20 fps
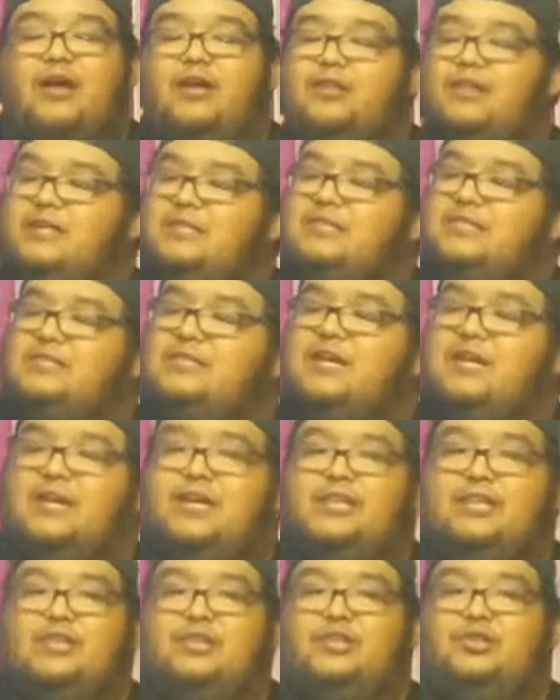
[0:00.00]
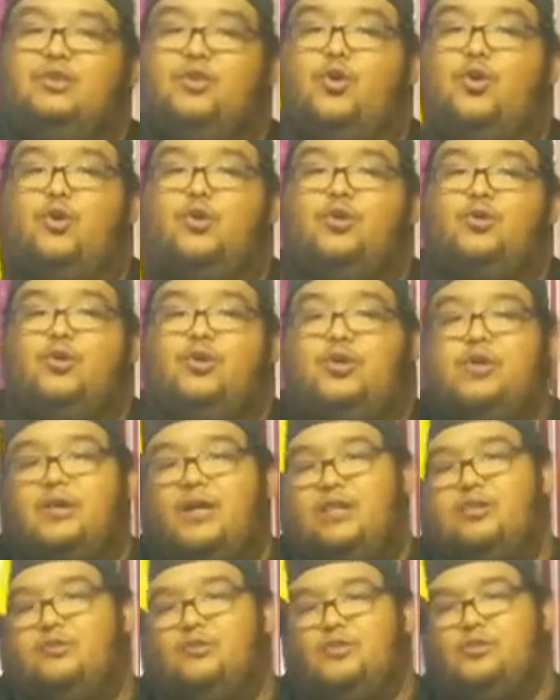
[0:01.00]
This is the Nor
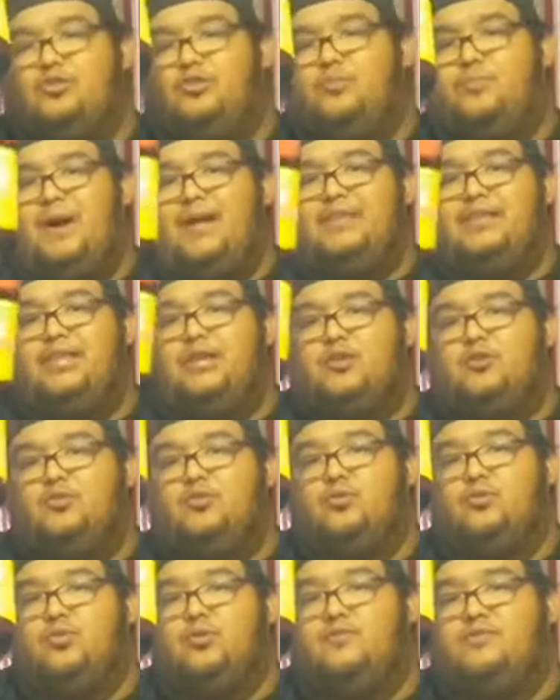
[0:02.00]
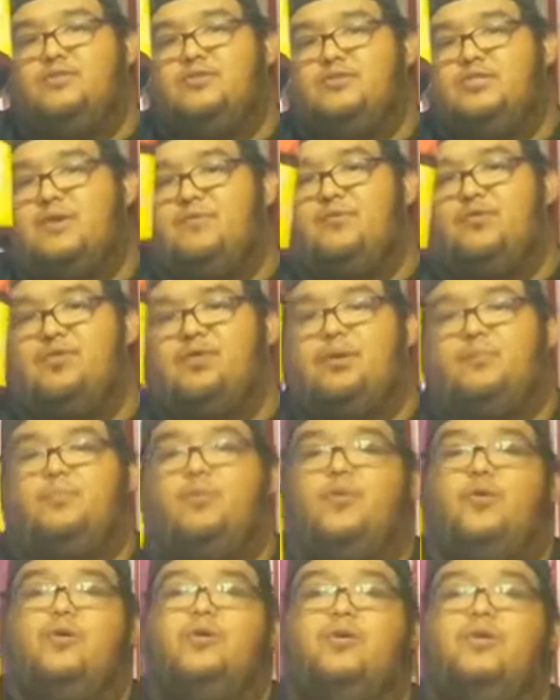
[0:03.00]
caldo de tomate con sabor de
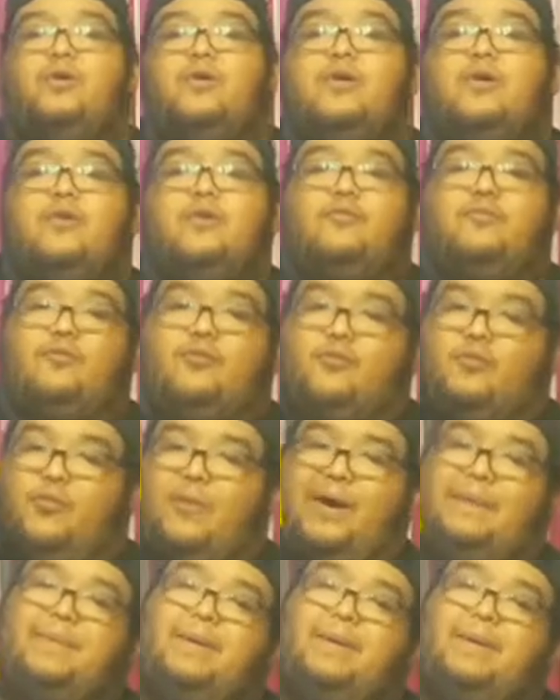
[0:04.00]
pollo for the white